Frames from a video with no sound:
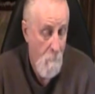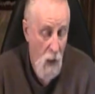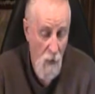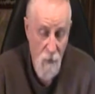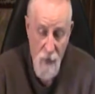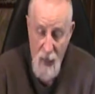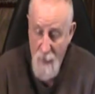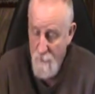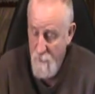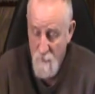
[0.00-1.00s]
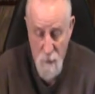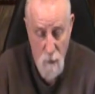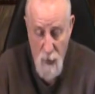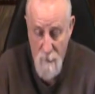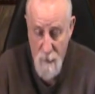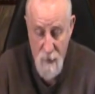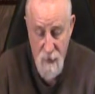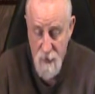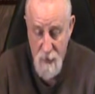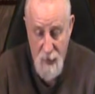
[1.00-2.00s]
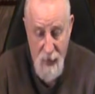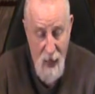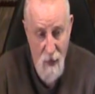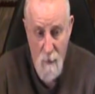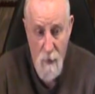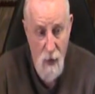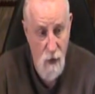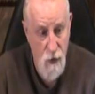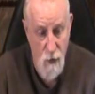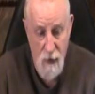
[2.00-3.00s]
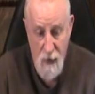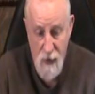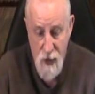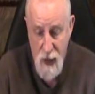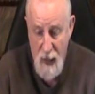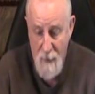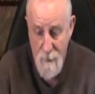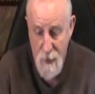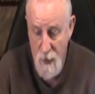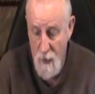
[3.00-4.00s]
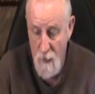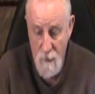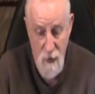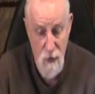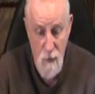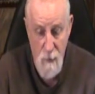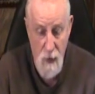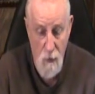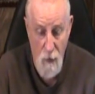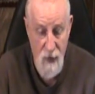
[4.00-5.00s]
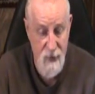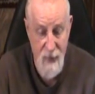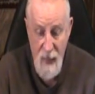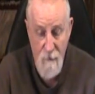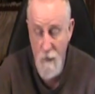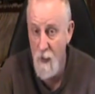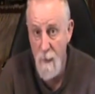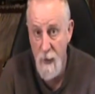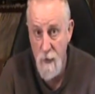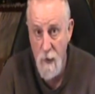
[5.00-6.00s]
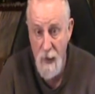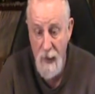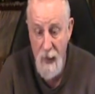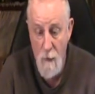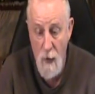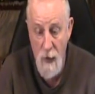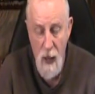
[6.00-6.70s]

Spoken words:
Other than that, the weapon is like out of the box shooting like a champ. So this would be a great snag for anybody trying to get one.